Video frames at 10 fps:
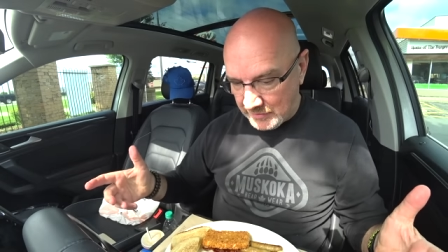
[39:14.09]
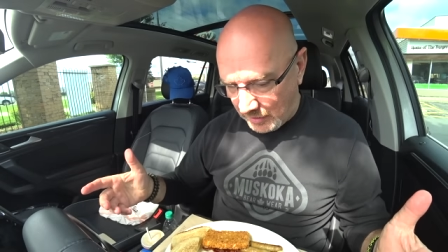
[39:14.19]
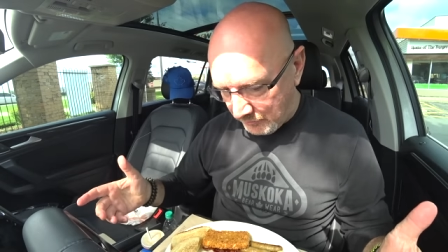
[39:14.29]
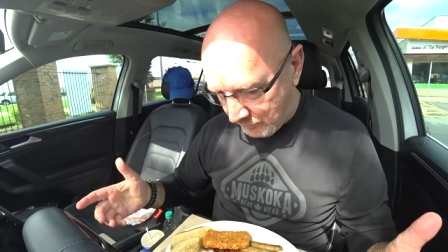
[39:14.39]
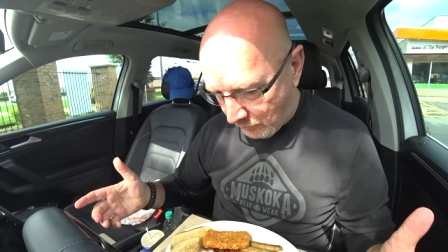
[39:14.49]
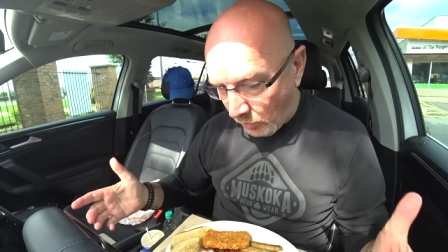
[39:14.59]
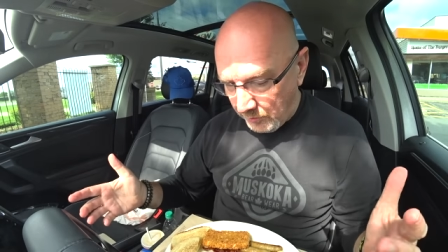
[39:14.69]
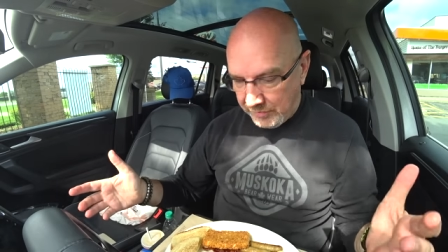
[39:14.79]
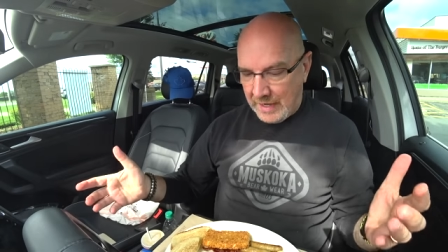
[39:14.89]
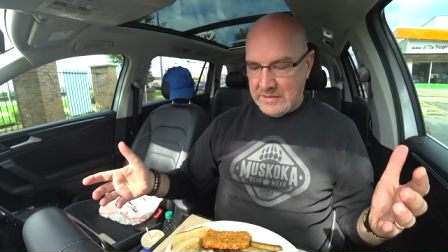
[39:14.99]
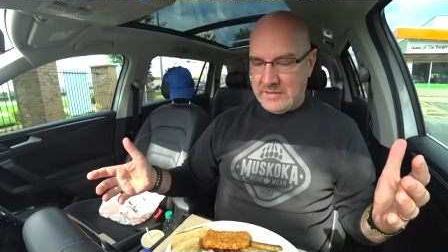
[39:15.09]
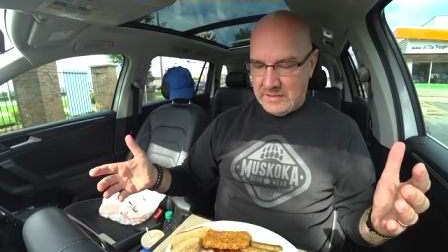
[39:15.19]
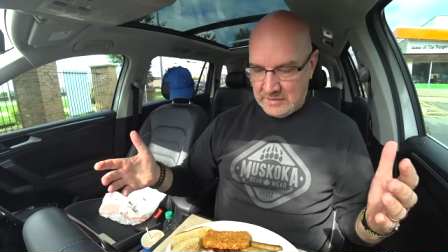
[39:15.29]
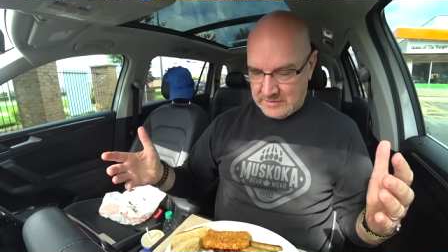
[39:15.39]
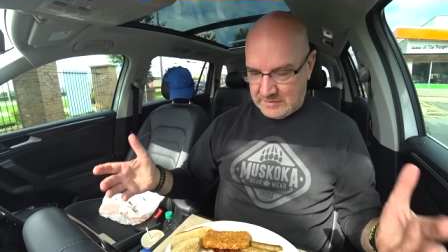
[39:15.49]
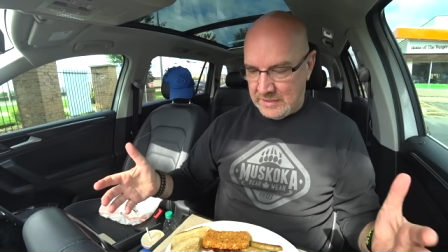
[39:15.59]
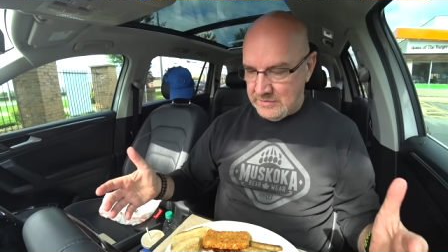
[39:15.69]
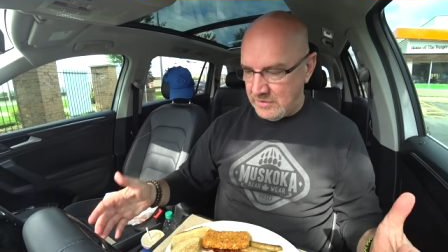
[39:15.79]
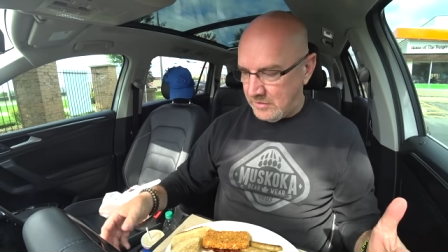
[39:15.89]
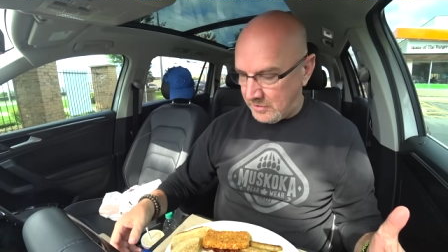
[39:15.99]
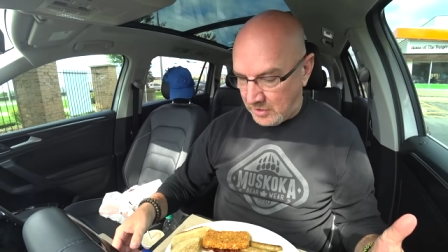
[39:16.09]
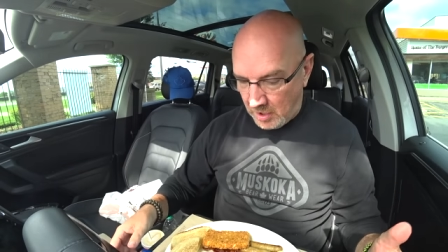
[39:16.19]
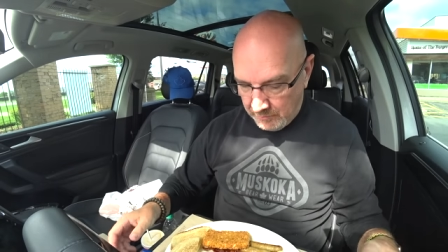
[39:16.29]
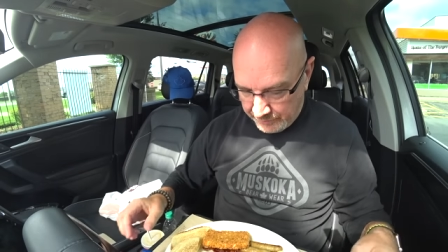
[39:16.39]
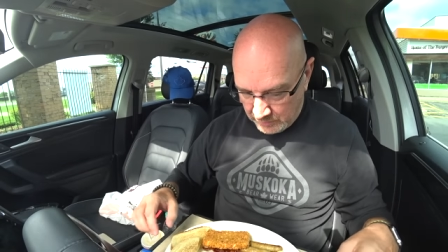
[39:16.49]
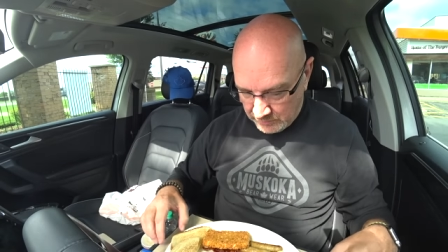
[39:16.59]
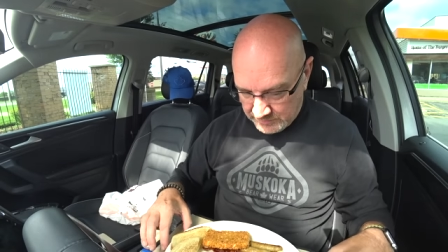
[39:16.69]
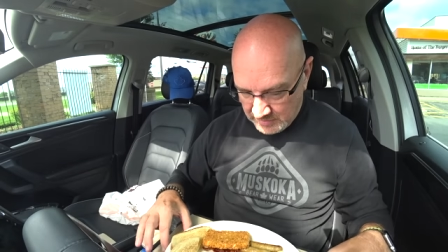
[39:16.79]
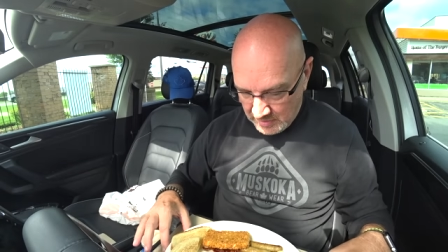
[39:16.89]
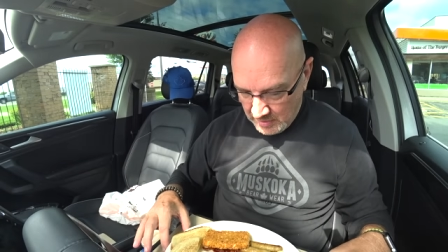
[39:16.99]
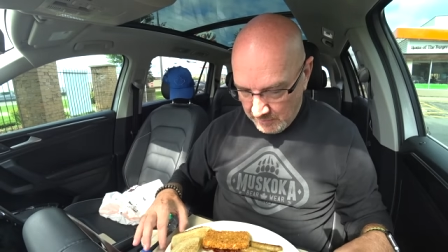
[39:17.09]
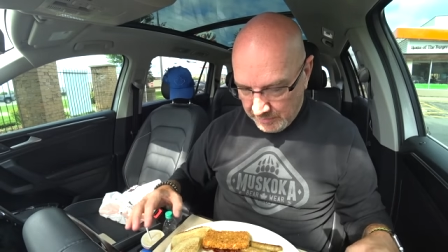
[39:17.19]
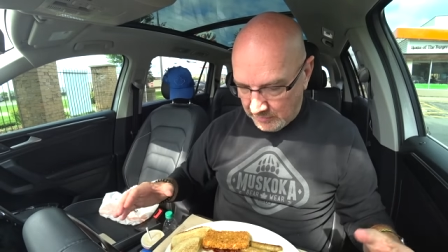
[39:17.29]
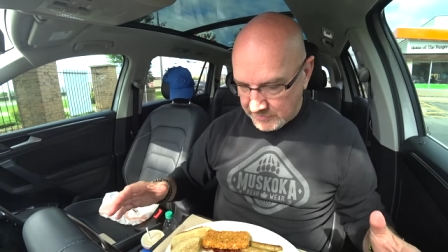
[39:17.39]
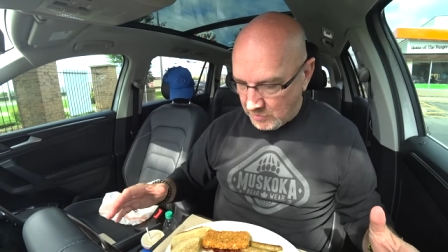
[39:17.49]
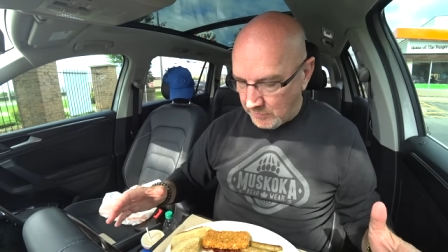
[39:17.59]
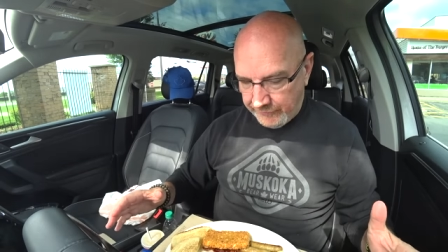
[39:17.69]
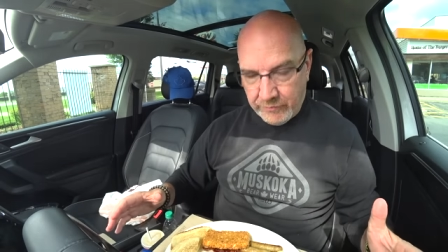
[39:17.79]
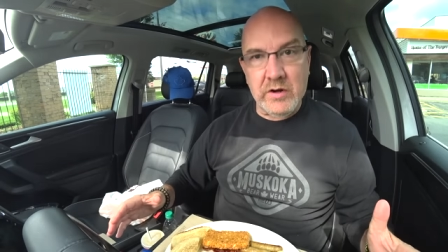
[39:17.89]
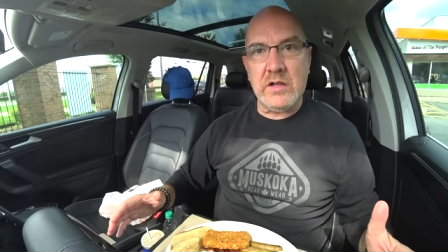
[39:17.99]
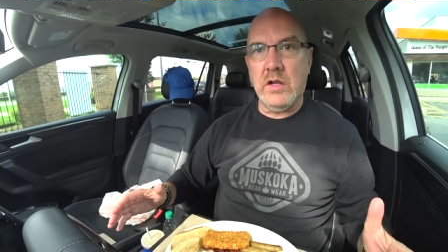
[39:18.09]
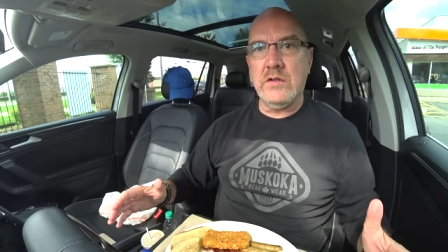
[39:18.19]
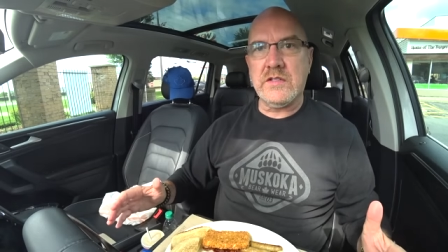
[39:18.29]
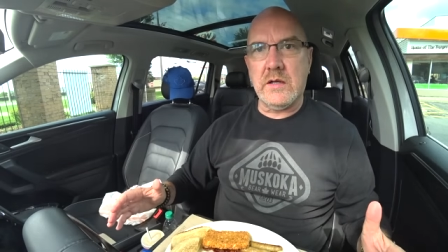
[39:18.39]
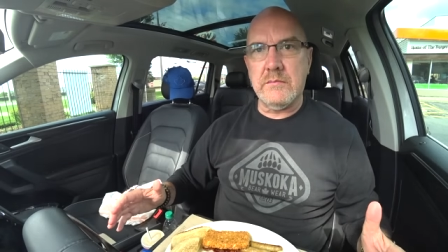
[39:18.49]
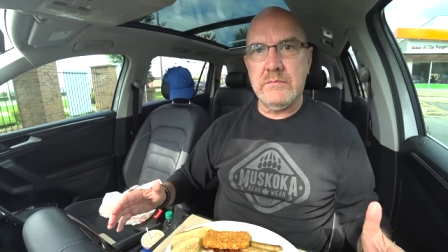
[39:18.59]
Not more plastic. It's easier to compost. But let's go in for a close up.